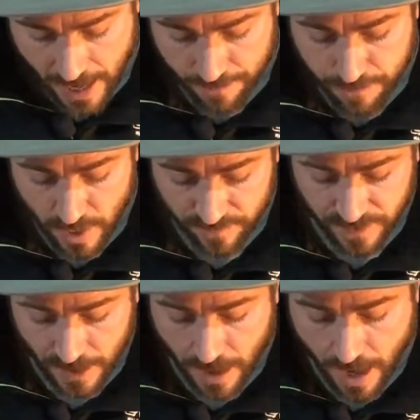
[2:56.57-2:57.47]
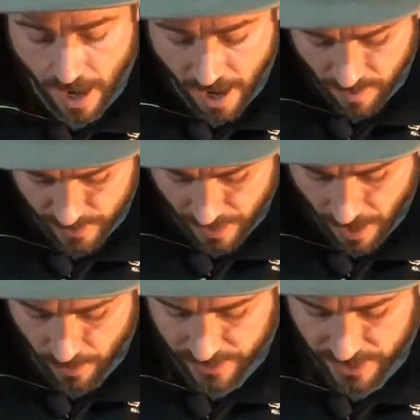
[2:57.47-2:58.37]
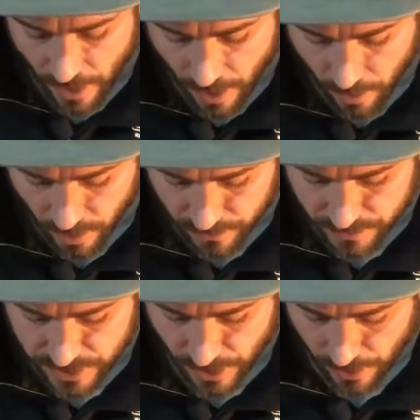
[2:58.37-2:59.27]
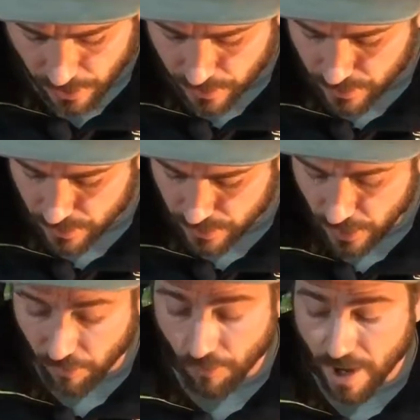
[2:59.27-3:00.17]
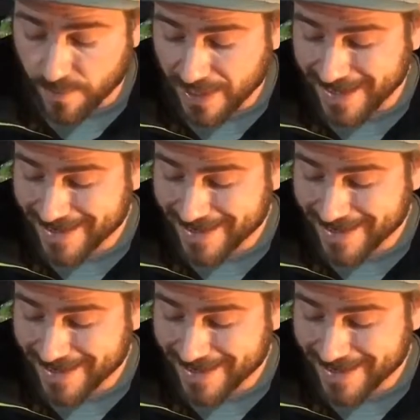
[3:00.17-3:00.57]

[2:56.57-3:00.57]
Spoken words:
Moving up, I would go on to the grubby,